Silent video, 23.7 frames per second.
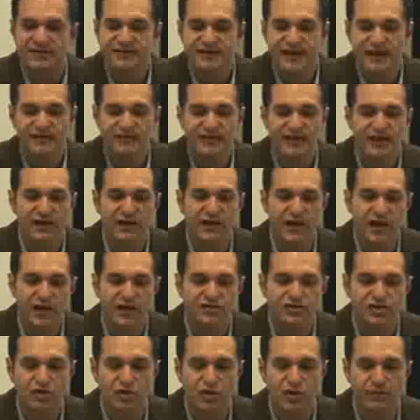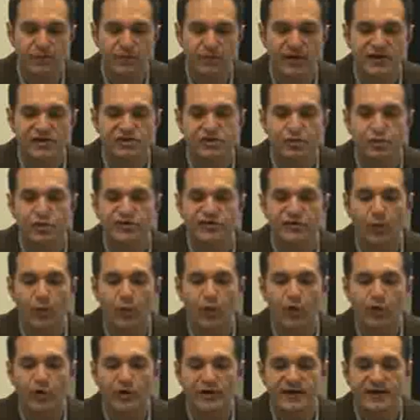Safety and Ecology Corporation was
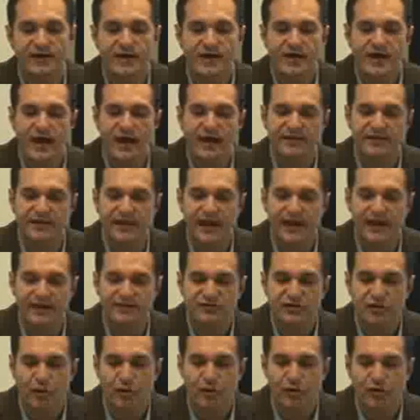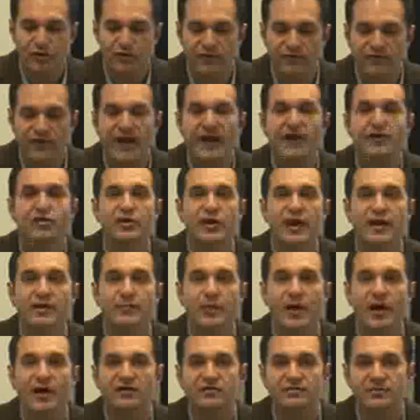awarded a task order valued at
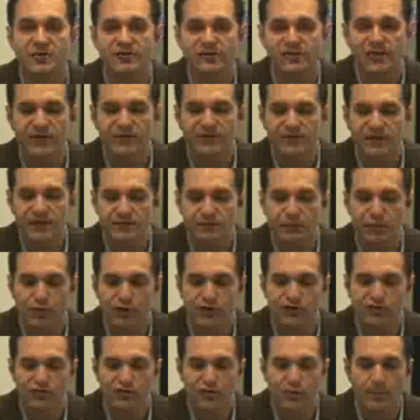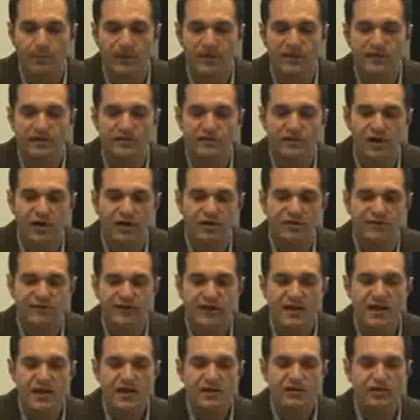approximately $15.2 million
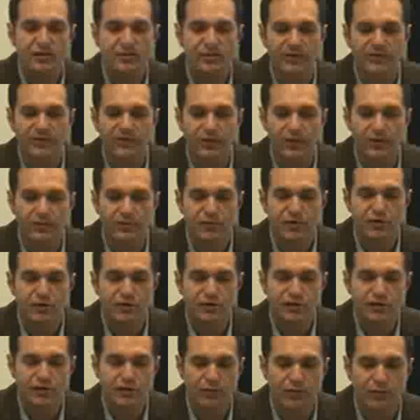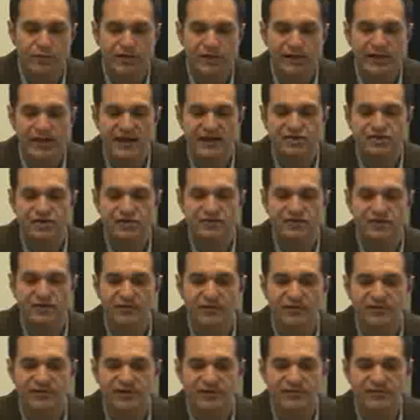to perform nuclear remediation
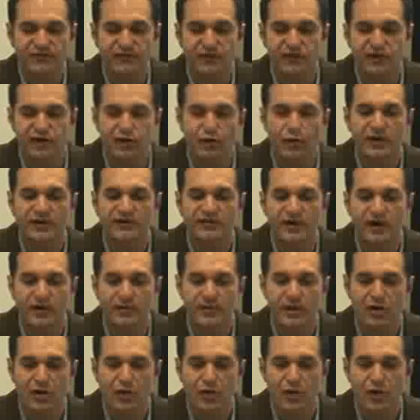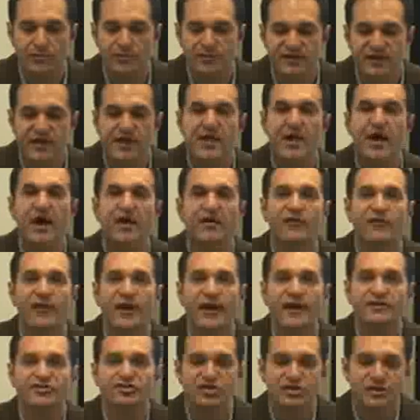services for the U.S. Army Corps of
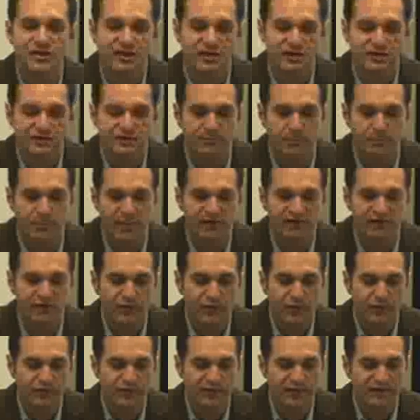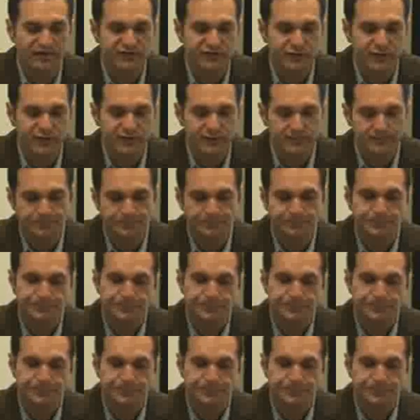Engineers Buffalo District.